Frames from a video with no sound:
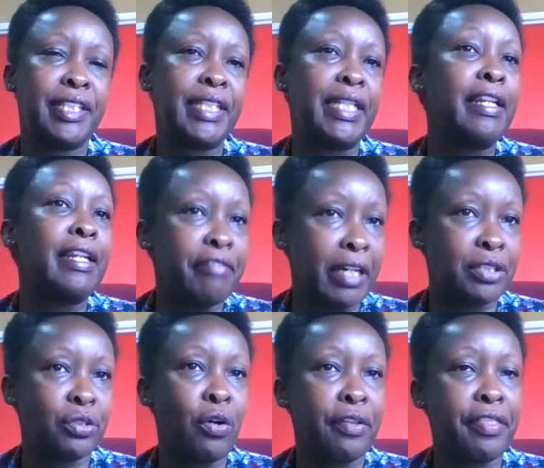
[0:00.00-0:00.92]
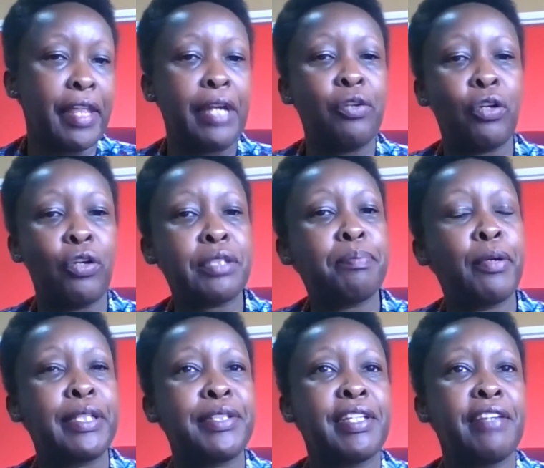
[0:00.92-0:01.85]
delivered on their
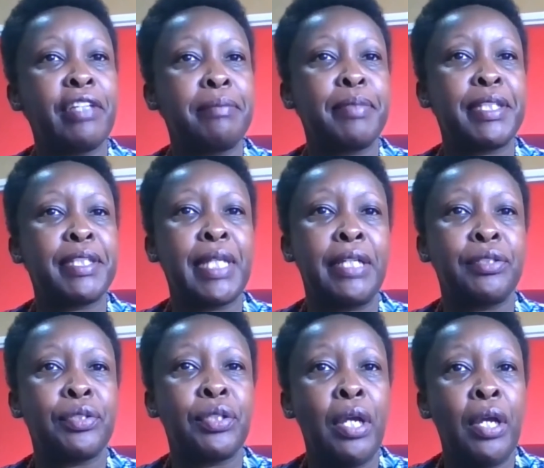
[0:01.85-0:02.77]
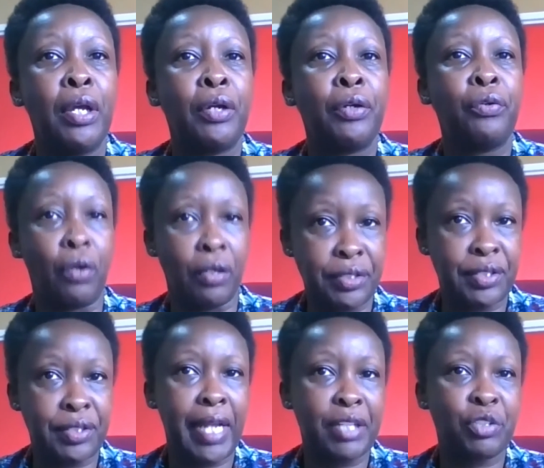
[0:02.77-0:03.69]
0.7%
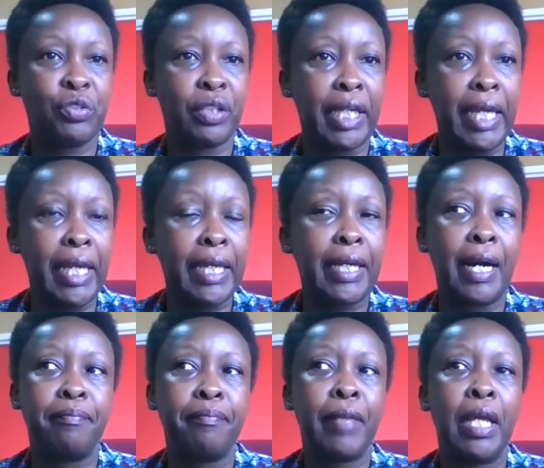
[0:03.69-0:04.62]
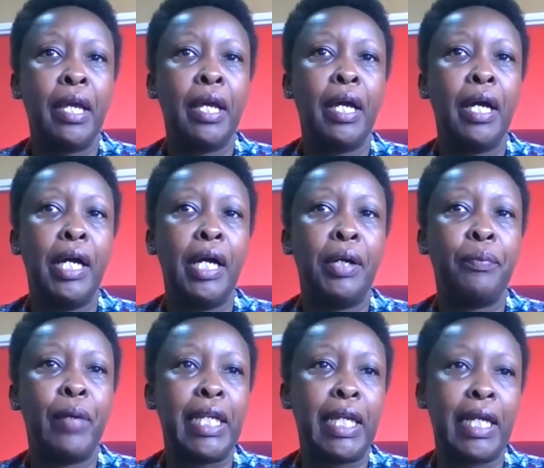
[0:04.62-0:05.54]
gross national income
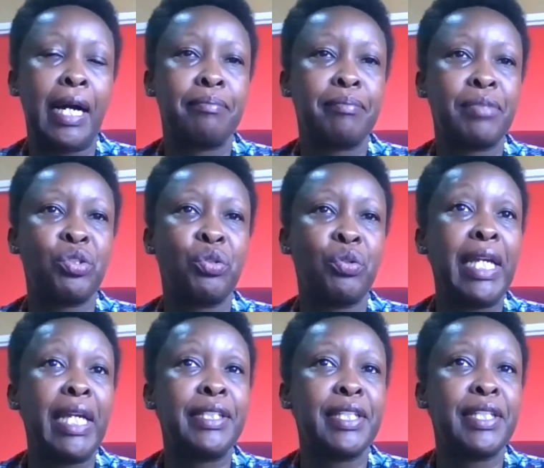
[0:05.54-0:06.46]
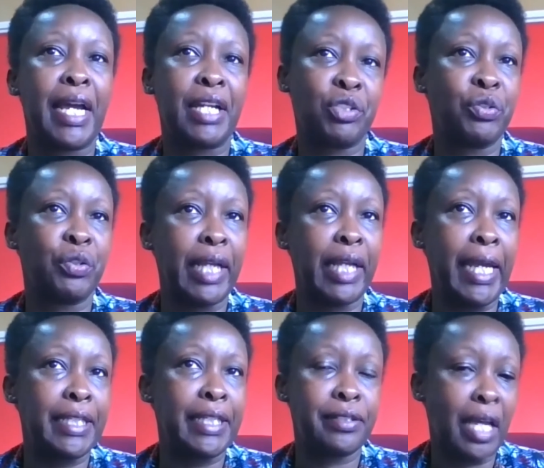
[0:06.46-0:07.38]
when it comes to international
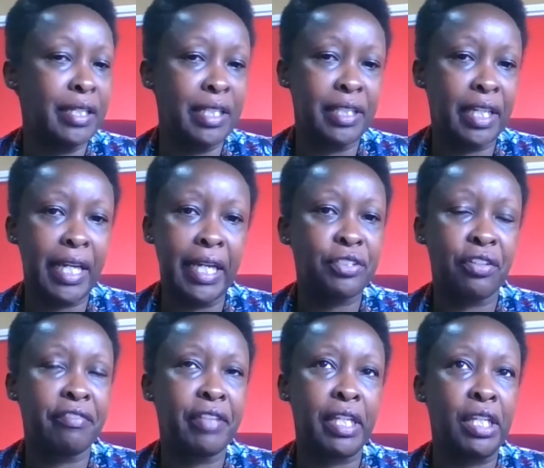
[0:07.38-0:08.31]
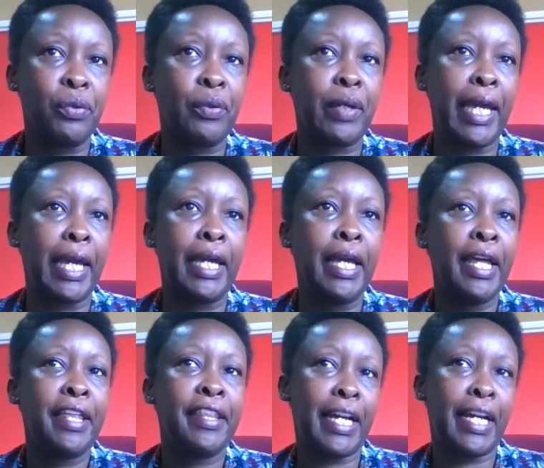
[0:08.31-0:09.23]
aid. And in the case of the UK,
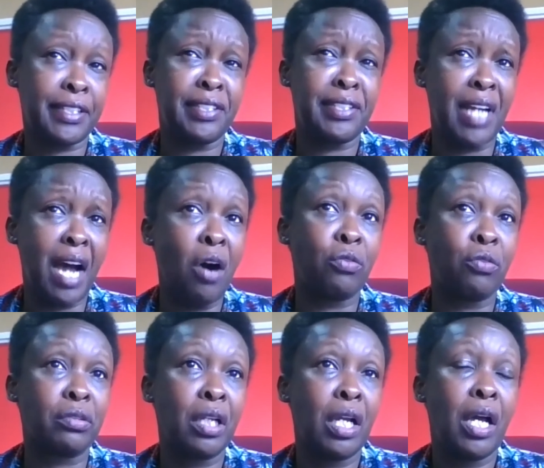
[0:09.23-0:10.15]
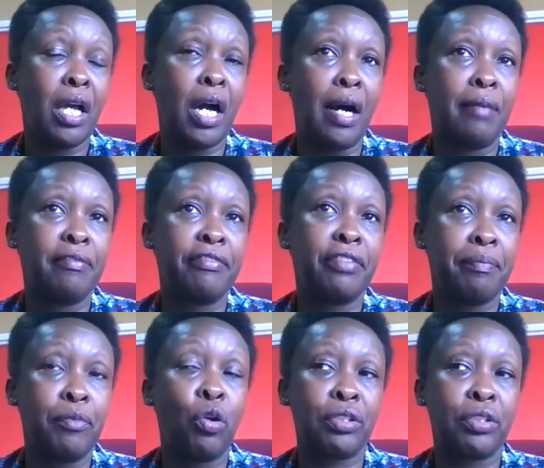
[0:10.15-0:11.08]
that's down from
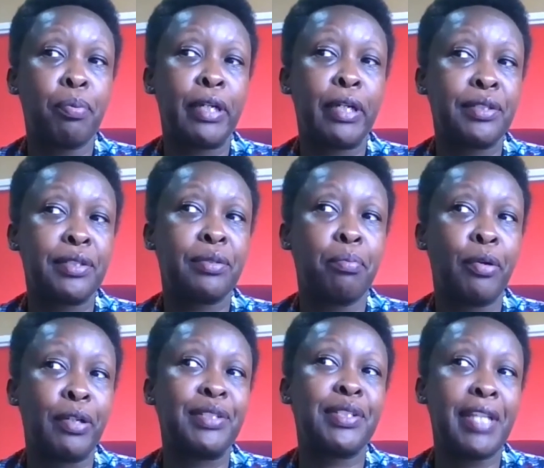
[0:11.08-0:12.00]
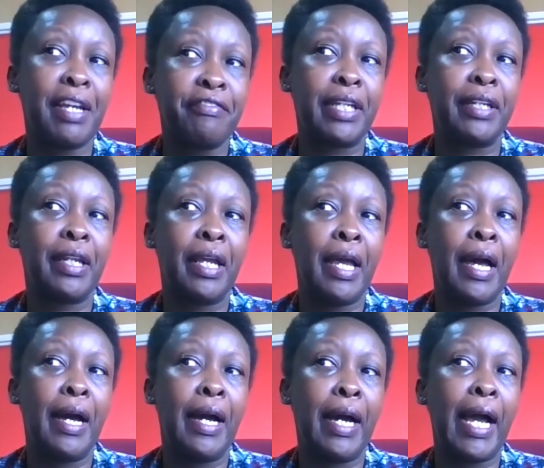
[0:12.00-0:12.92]
0.7
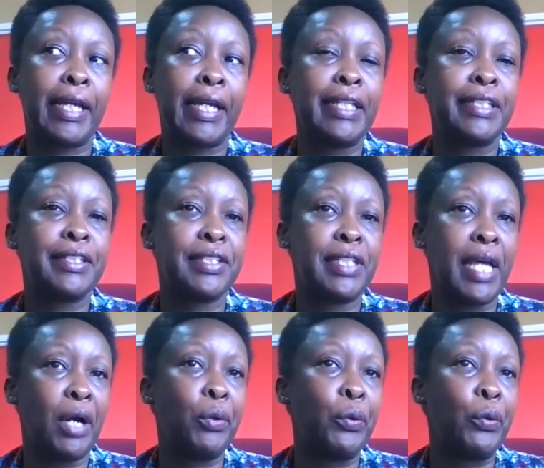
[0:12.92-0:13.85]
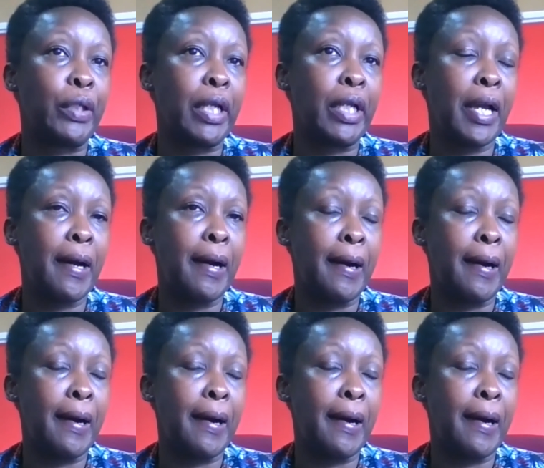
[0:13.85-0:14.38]
against their own